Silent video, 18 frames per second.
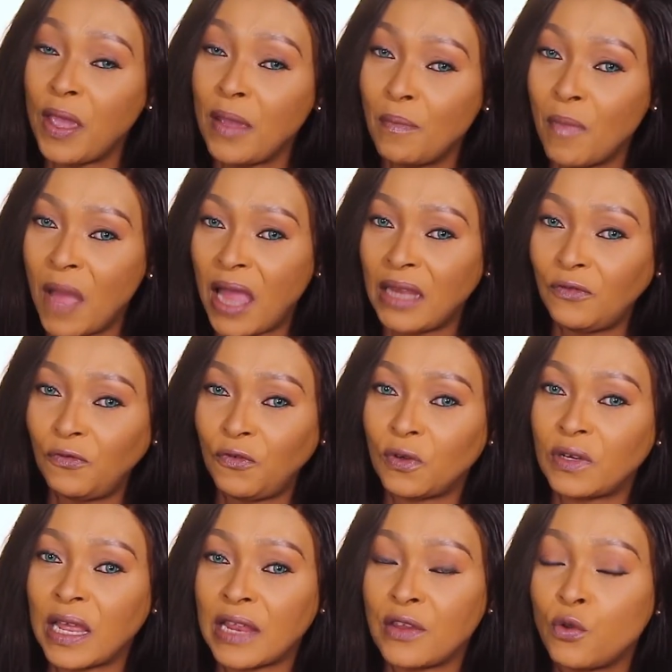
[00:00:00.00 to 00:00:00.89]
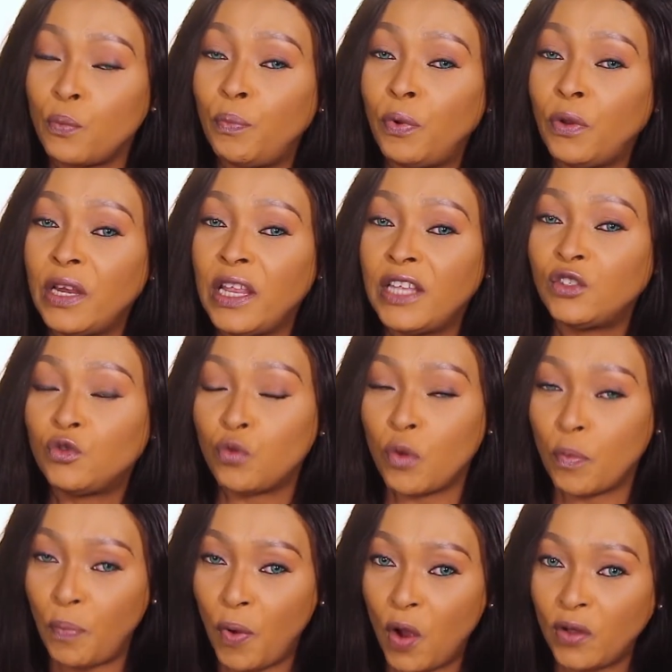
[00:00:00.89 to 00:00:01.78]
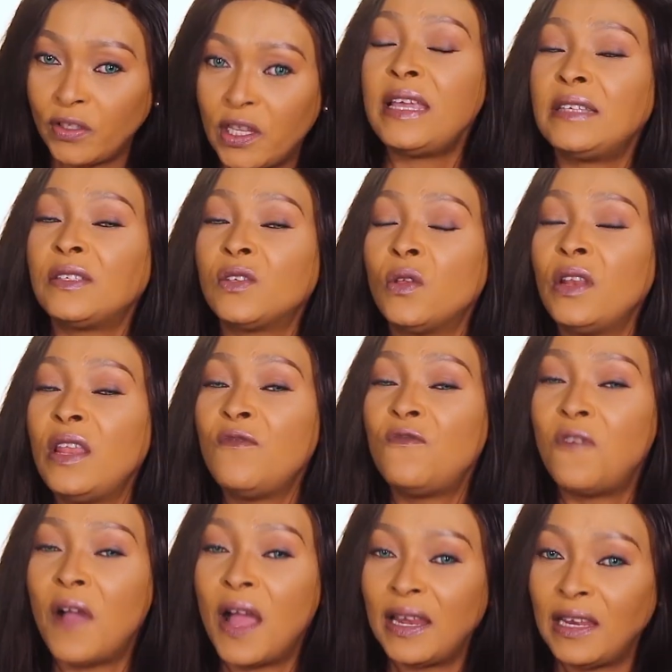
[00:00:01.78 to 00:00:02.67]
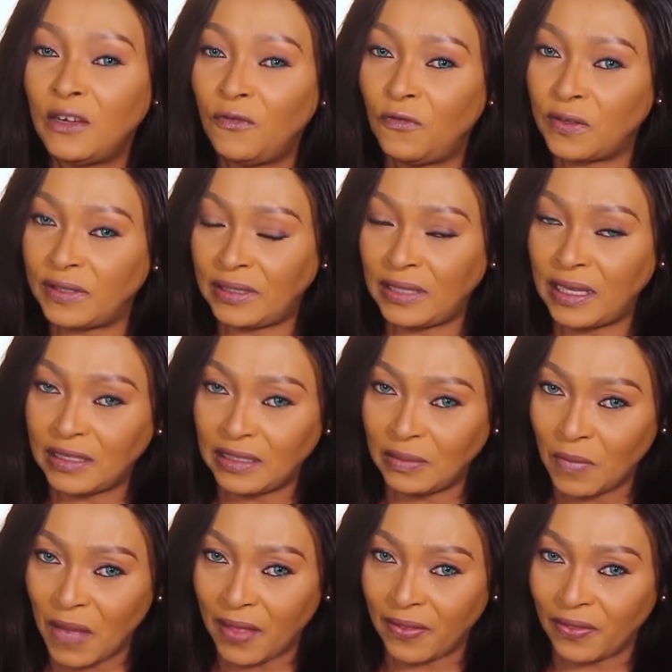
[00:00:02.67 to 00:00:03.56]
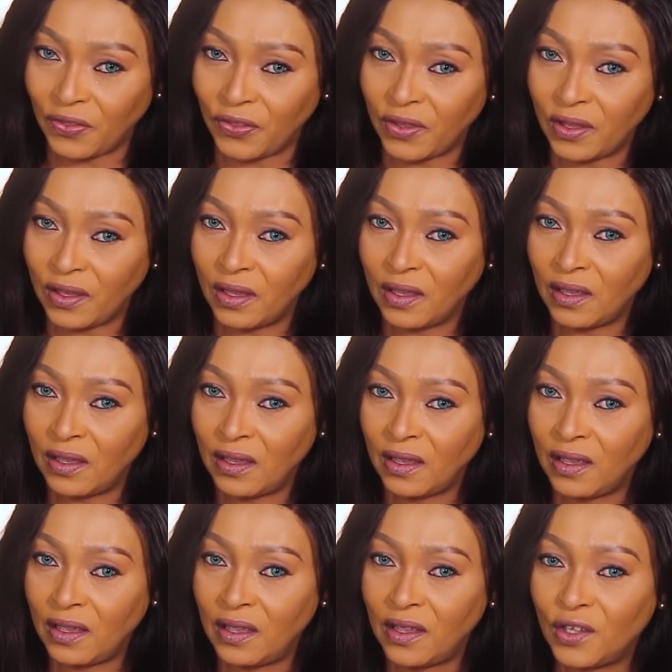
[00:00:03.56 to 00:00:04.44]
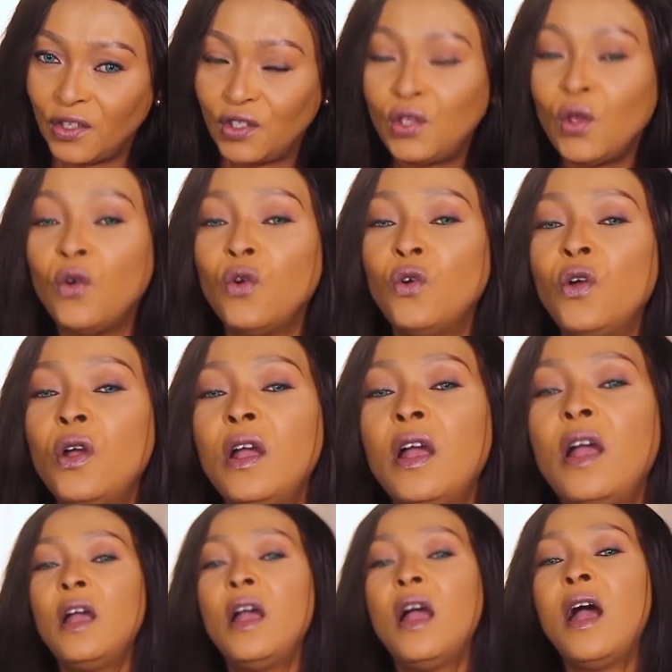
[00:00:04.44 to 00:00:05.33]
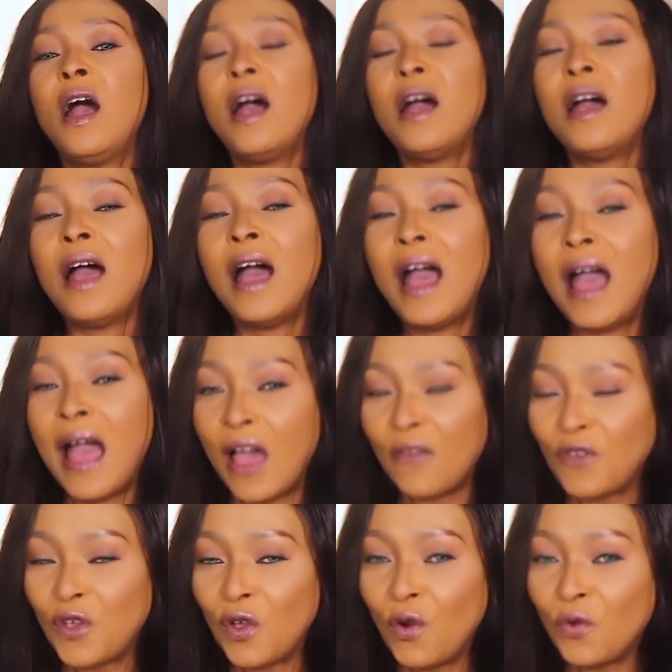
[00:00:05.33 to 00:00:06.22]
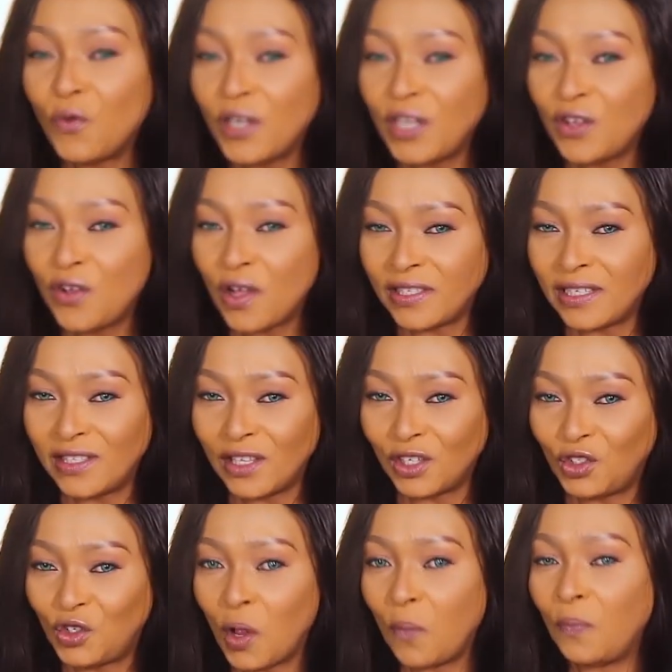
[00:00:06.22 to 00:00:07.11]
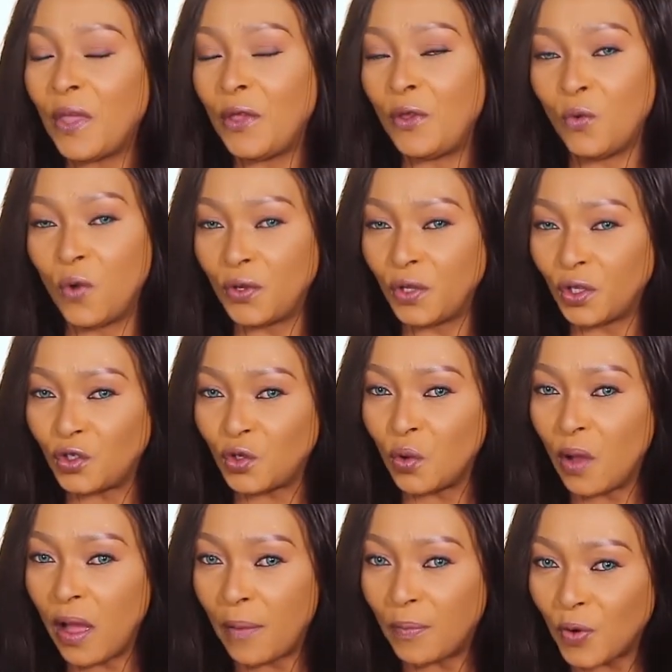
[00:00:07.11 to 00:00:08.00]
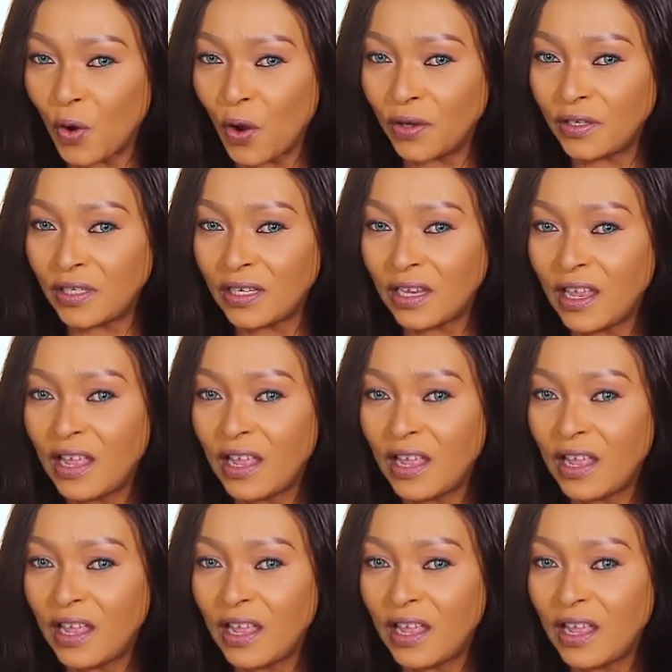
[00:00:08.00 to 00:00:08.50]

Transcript: Be mindful that the police report is only valid for six months. So, have you already gotten the job that you want to do abroad?